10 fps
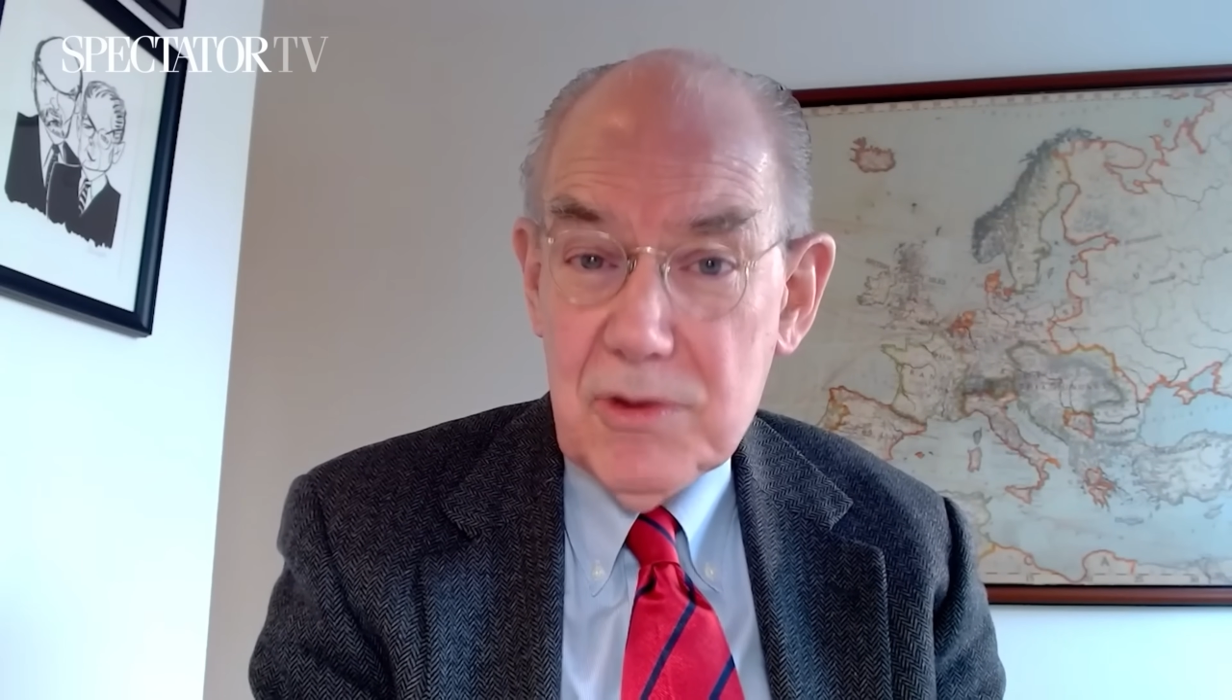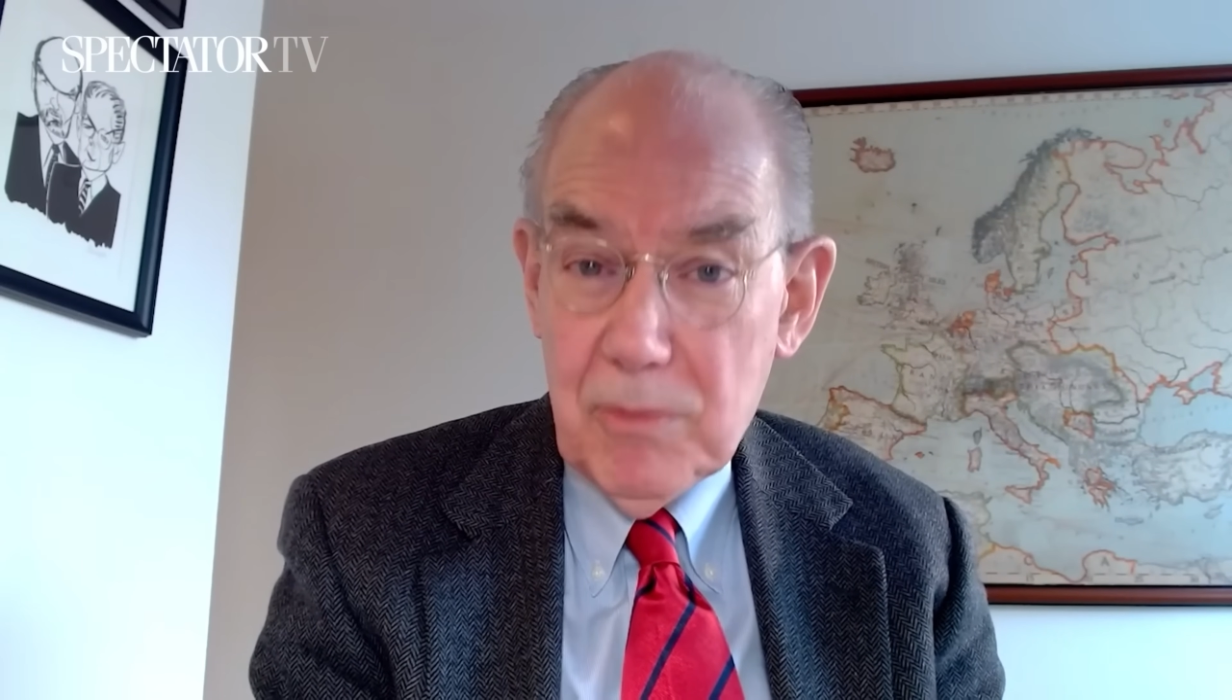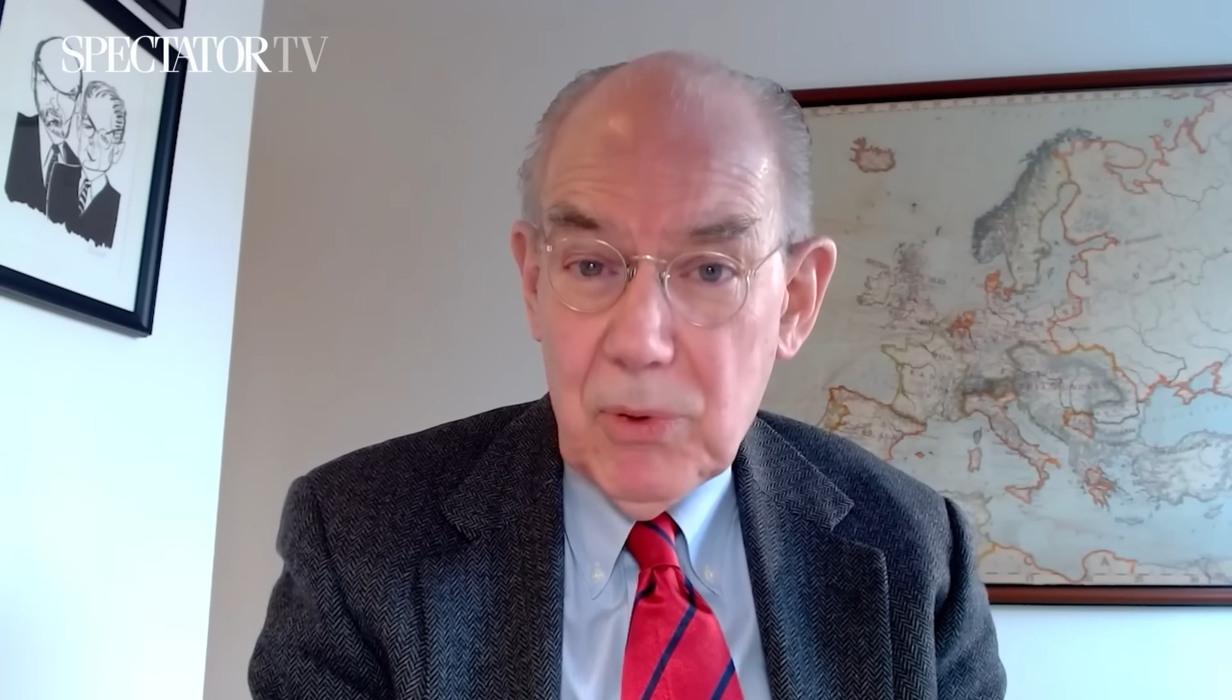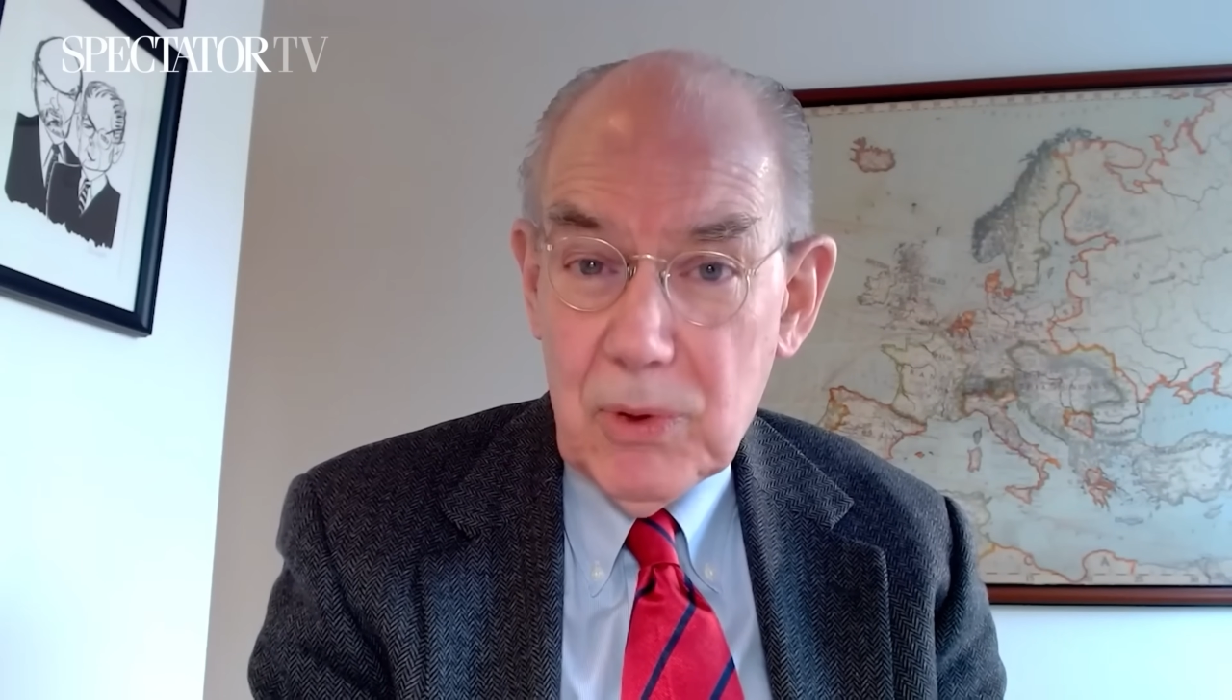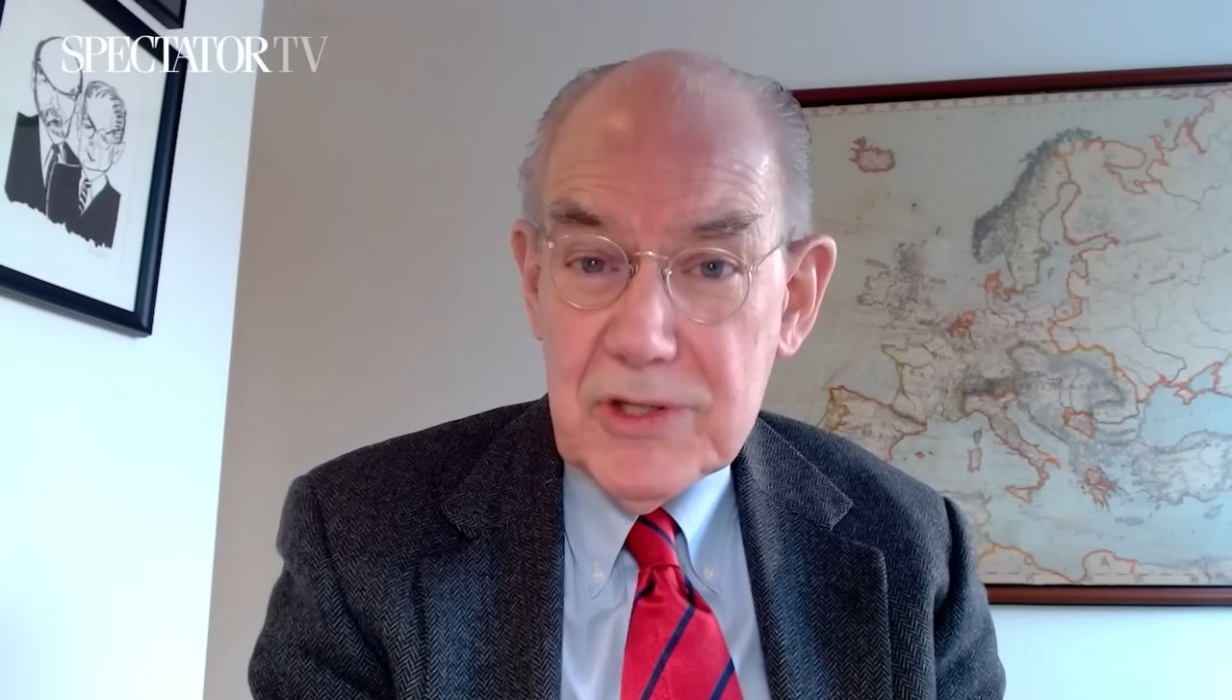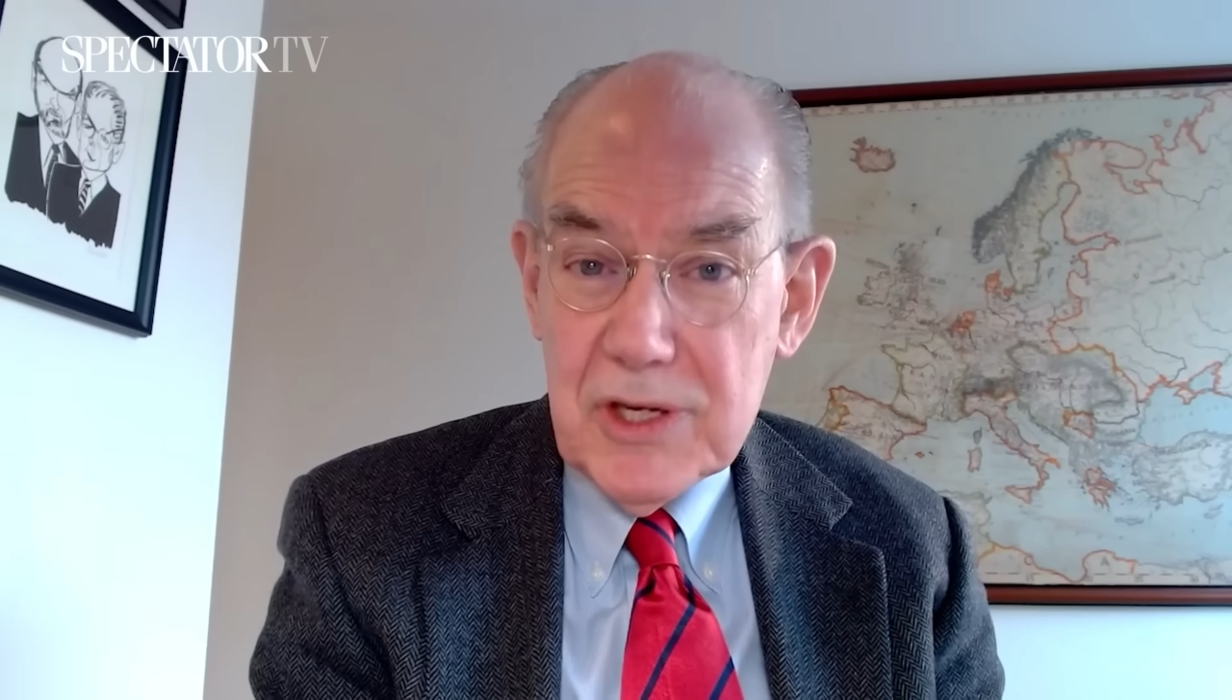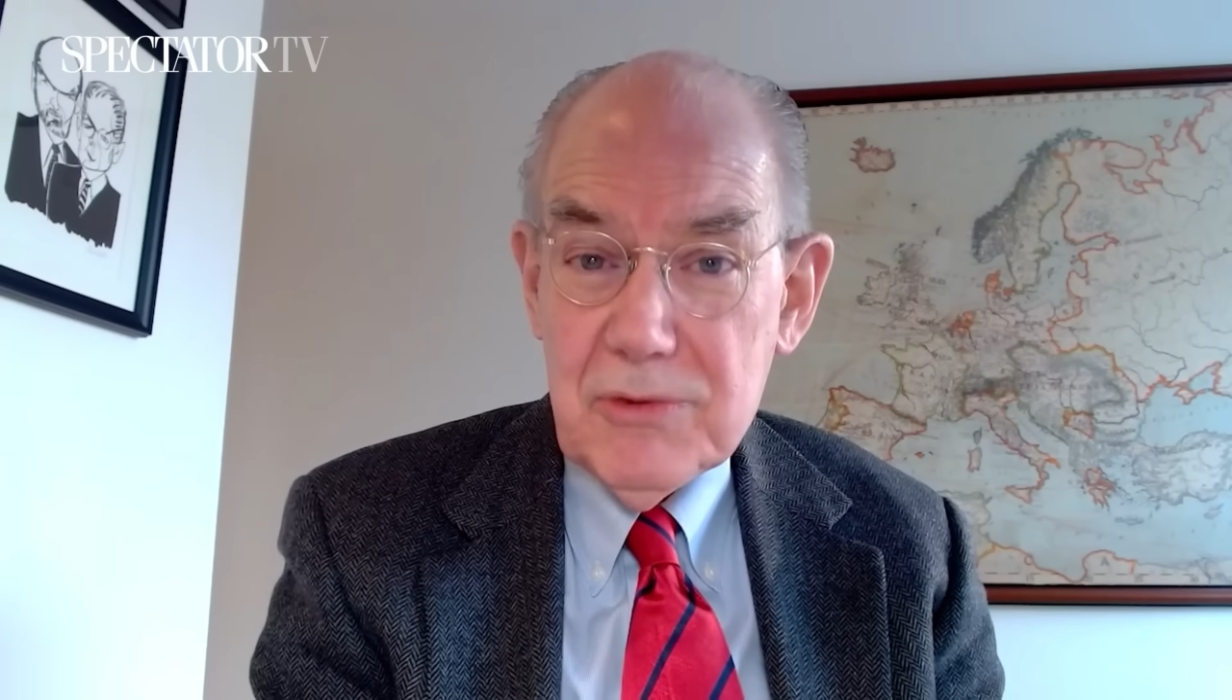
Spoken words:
supports